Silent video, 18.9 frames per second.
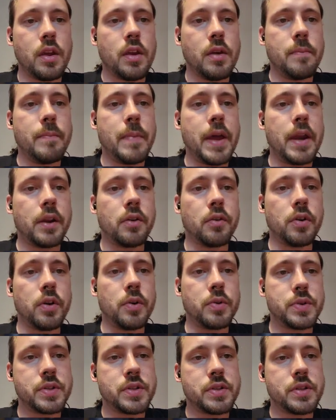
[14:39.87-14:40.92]

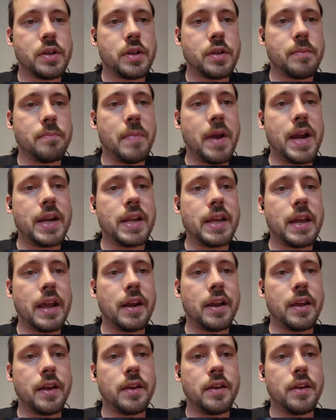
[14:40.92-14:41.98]
Metagross,
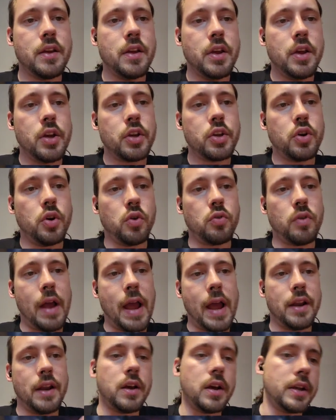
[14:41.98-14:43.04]
Mightyena,
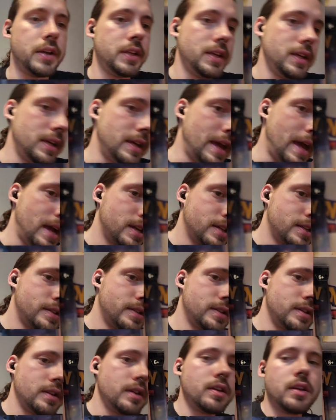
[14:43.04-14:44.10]
Koraidon
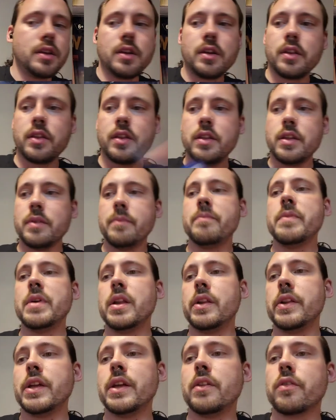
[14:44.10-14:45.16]
EX, the
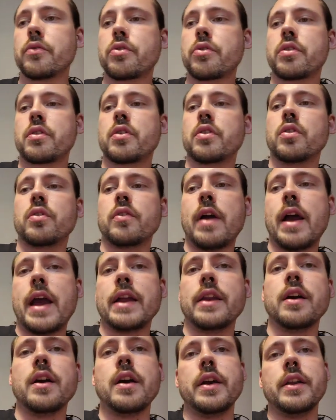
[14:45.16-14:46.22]
millionth
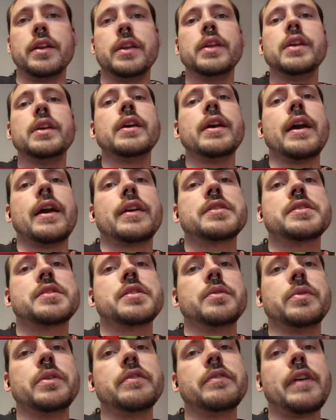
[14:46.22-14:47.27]
Koraidon EX
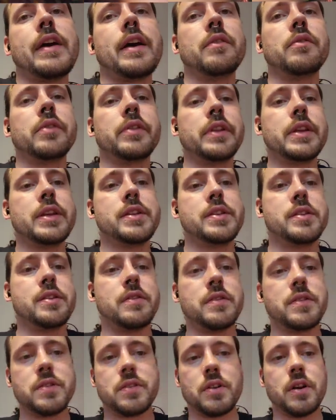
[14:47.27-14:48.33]
that we've had released in
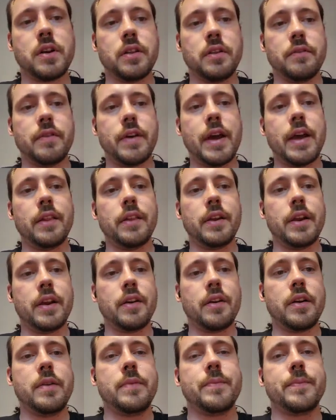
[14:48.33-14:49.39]
the Scarlet Violet
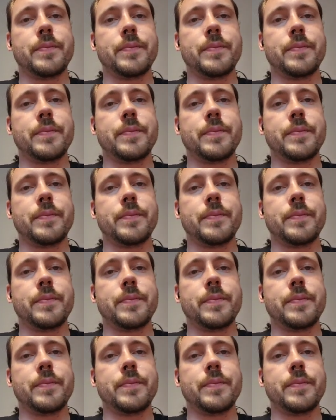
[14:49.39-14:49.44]
era.